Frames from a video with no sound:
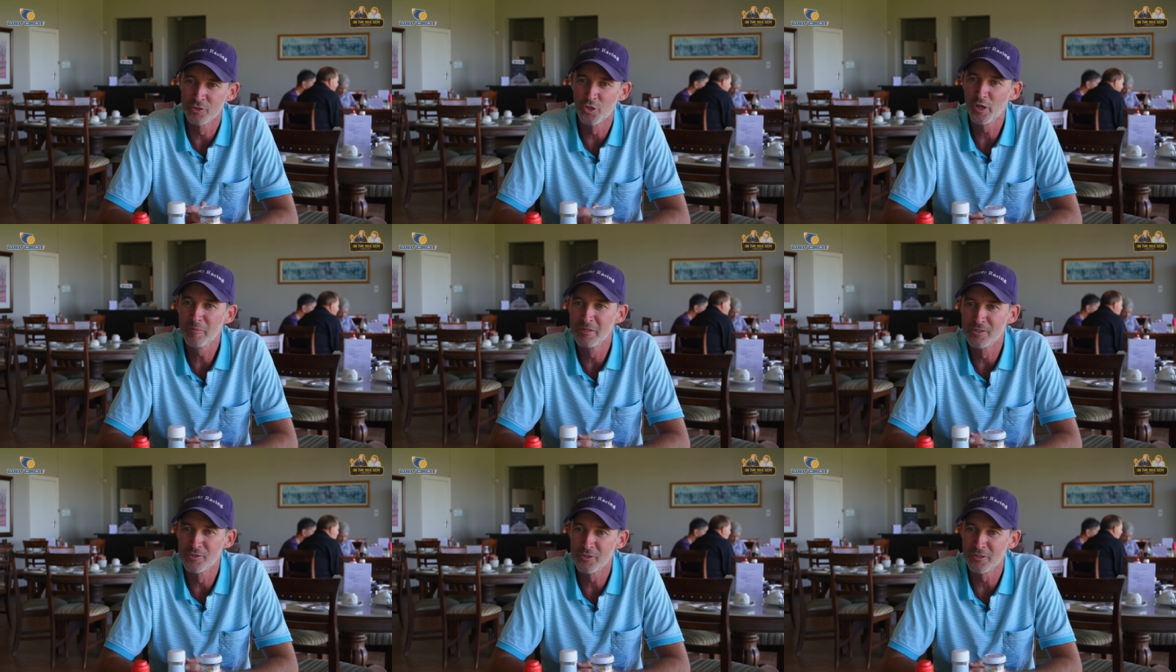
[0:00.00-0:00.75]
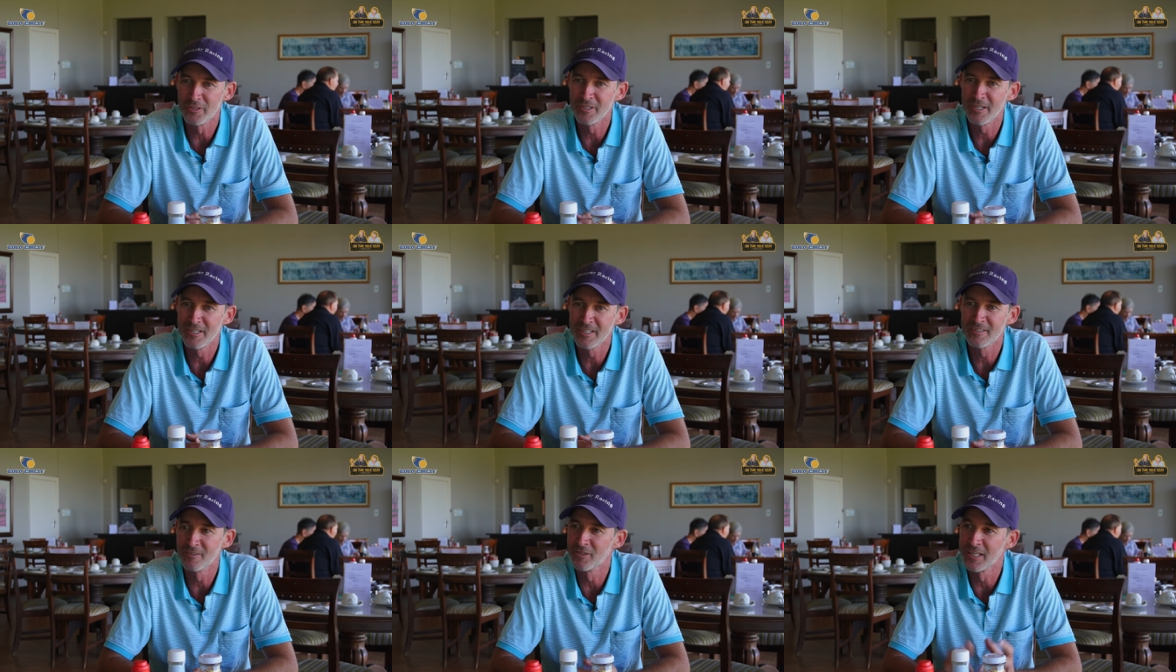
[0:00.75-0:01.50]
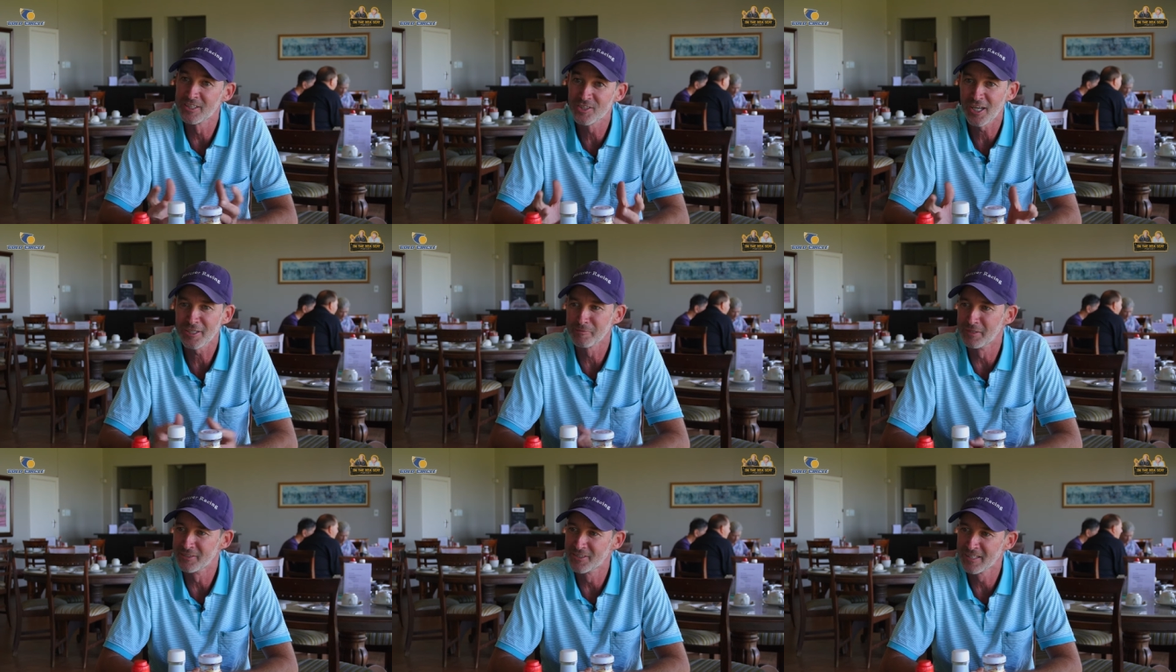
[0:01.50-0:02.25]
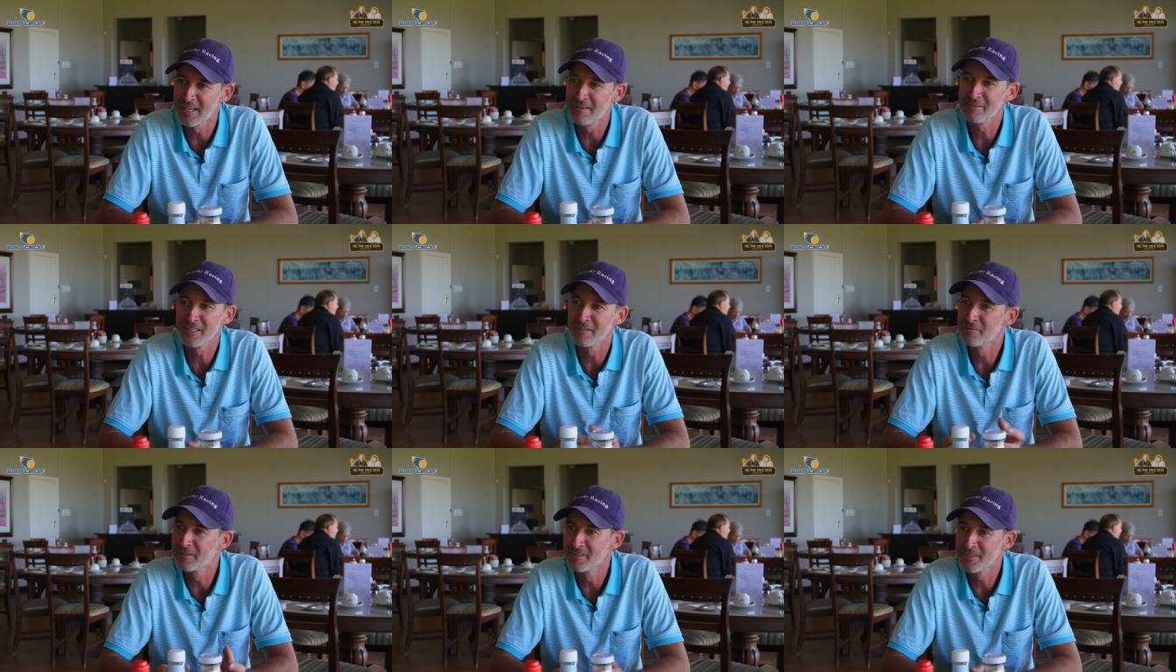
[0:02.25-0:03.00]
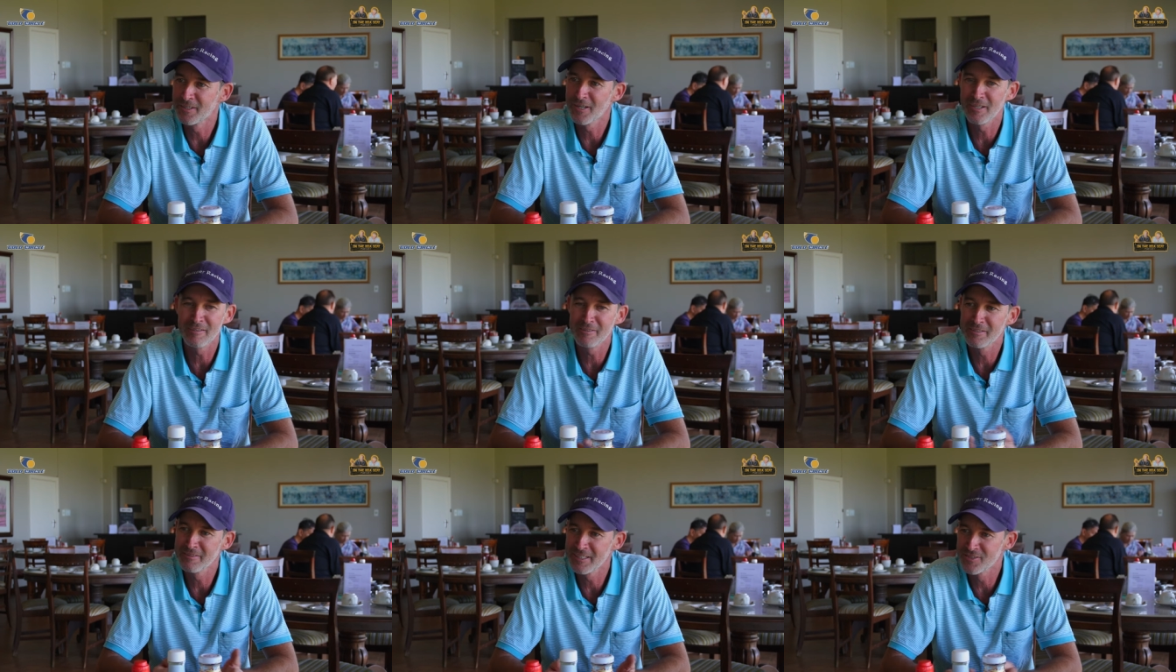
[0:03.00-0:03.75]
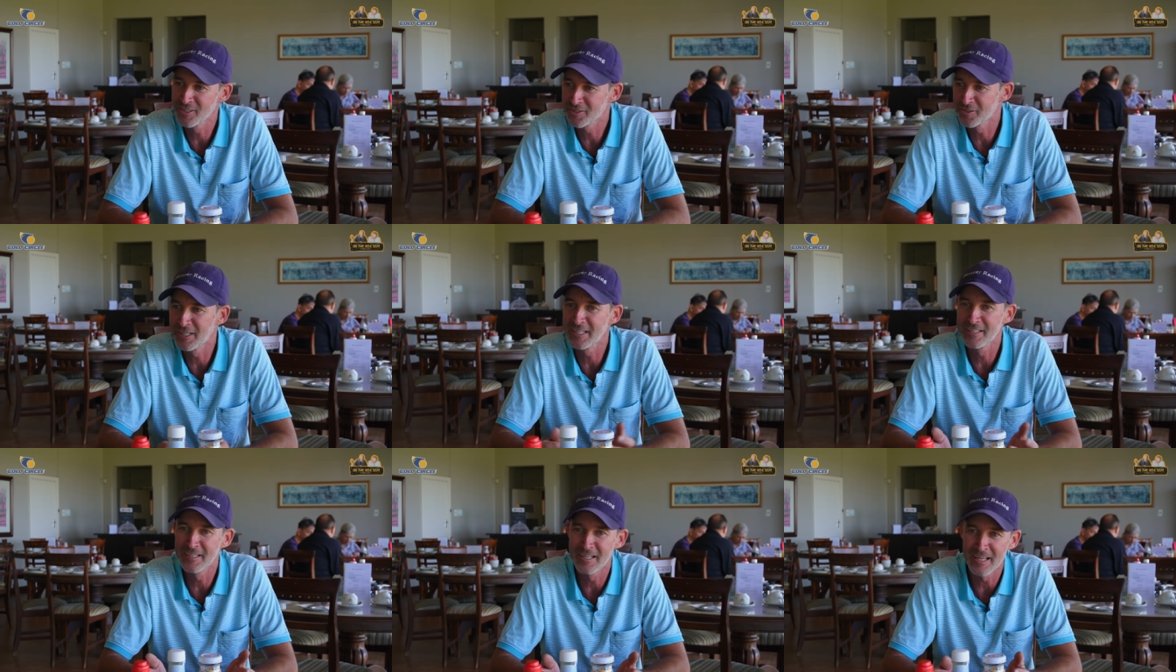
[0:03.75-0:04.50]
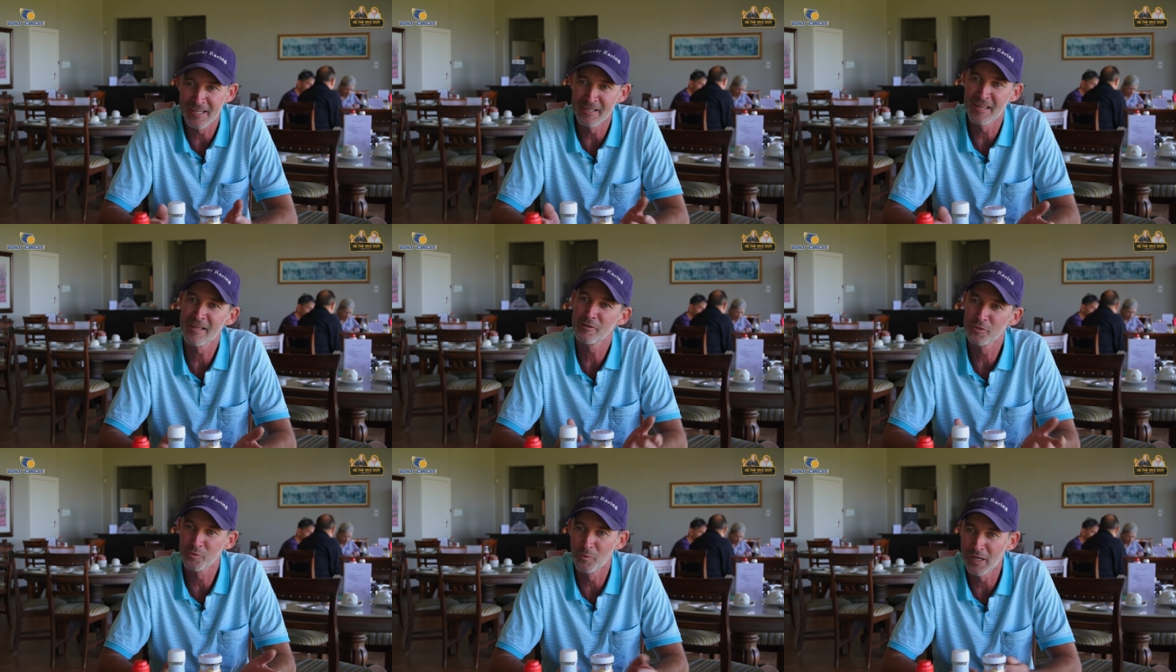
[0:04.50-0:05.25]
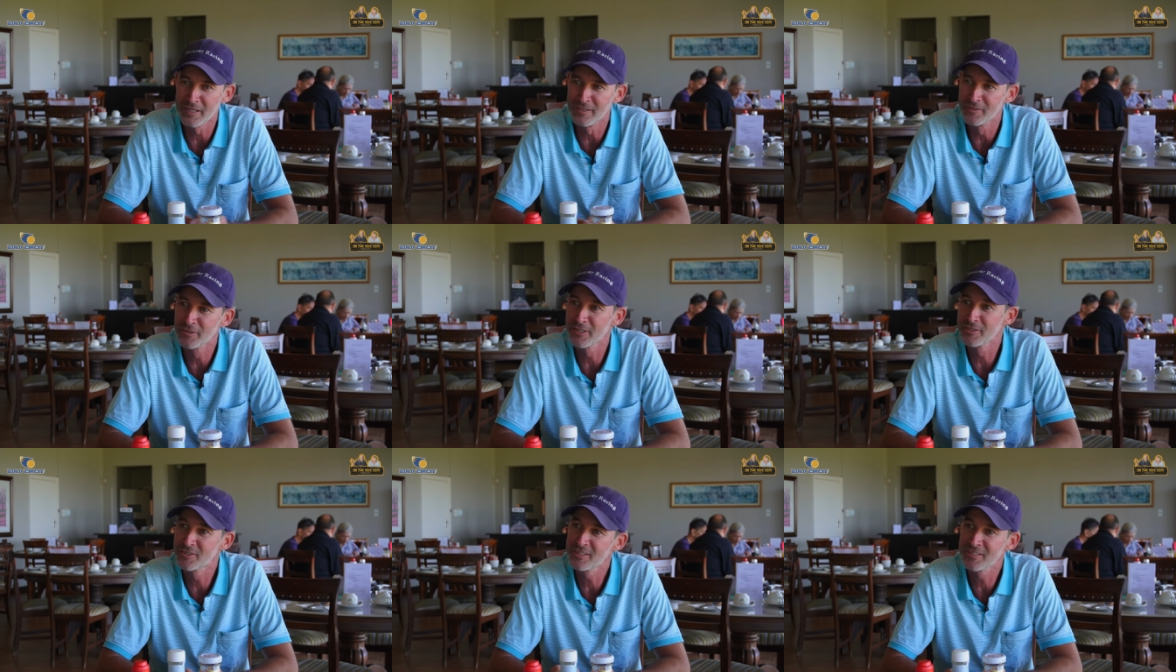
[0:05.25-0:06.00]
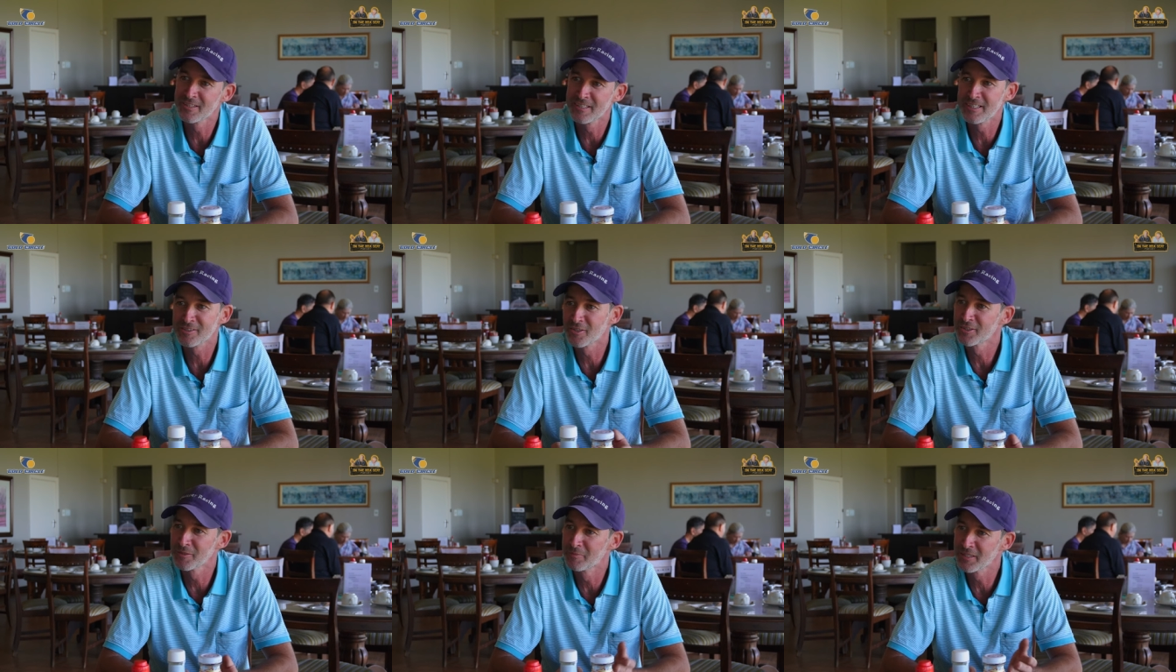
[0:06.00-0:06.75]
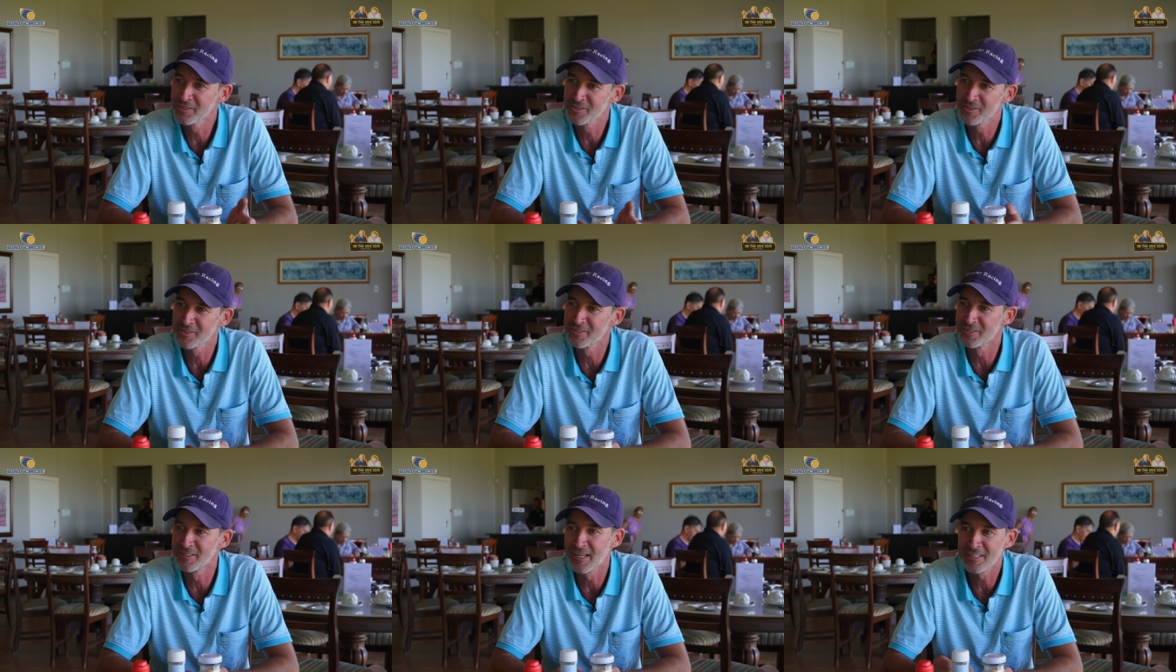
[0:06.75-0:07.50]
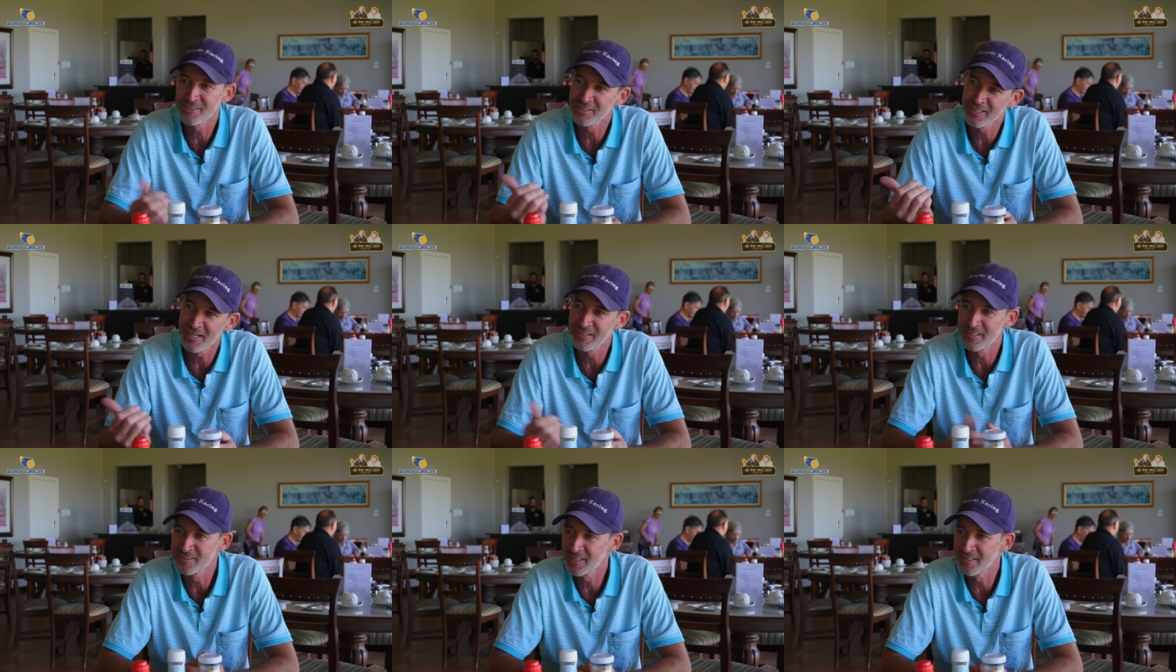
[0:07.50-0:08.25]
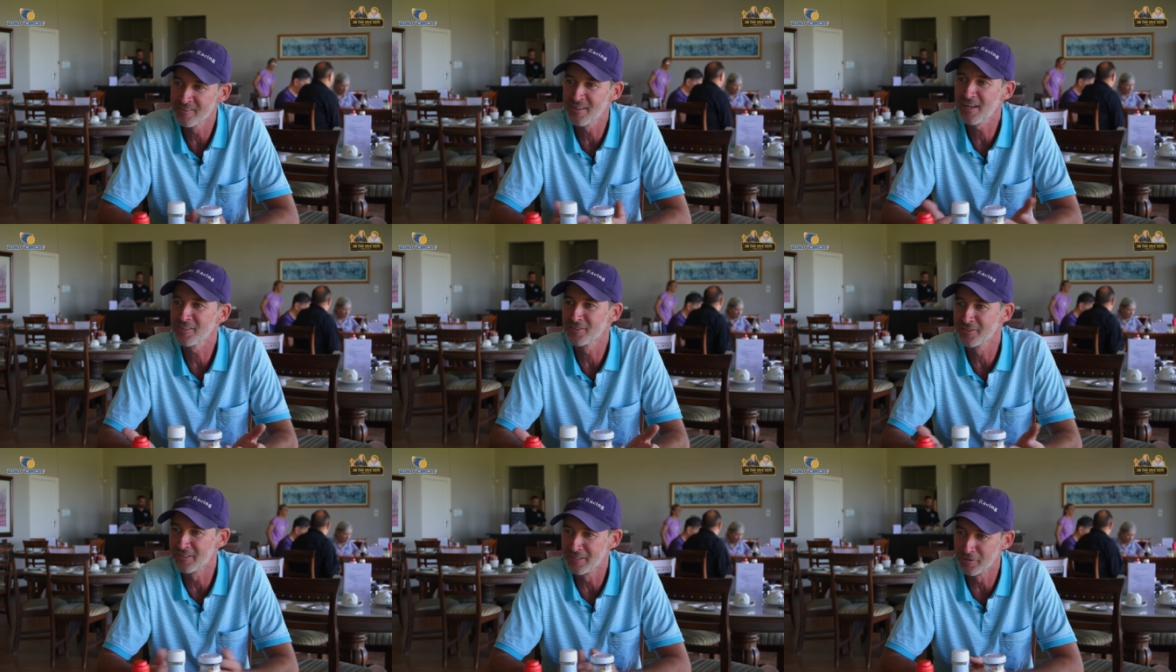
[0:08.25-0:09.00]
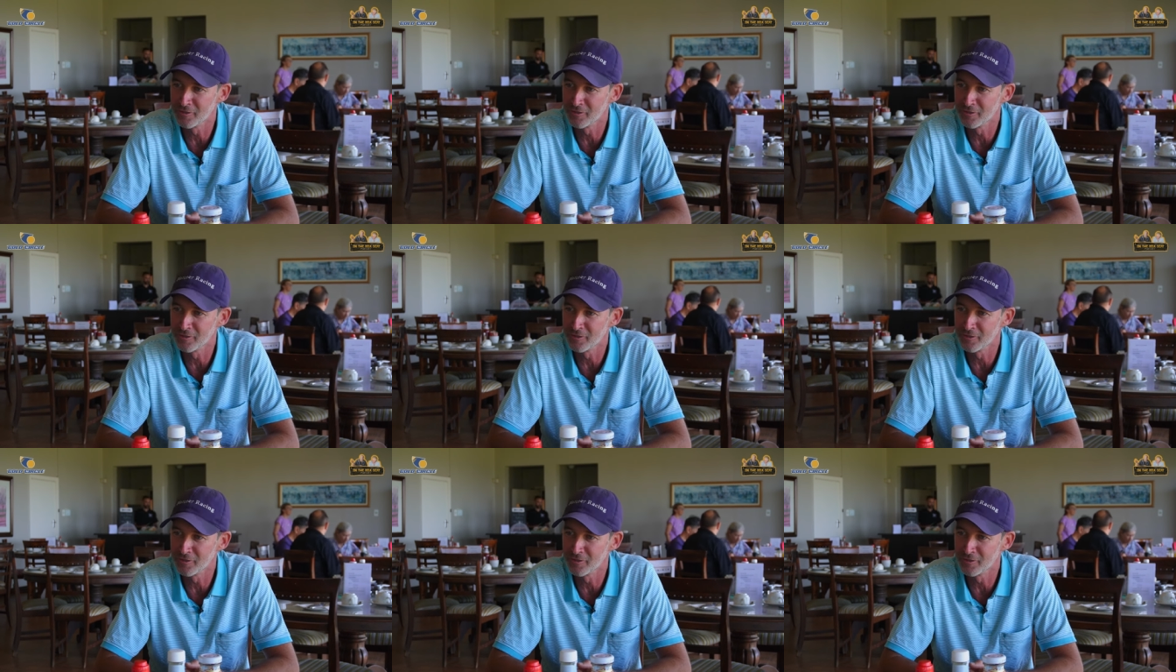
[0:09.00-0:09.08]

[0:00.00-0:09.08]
enjoyment too, you know, yeah, excitement. Absolutely. Having a, you know, even if you had six rand and, and Eros won, you can see he's got the biggest thrill as the guy that's had a thousand rand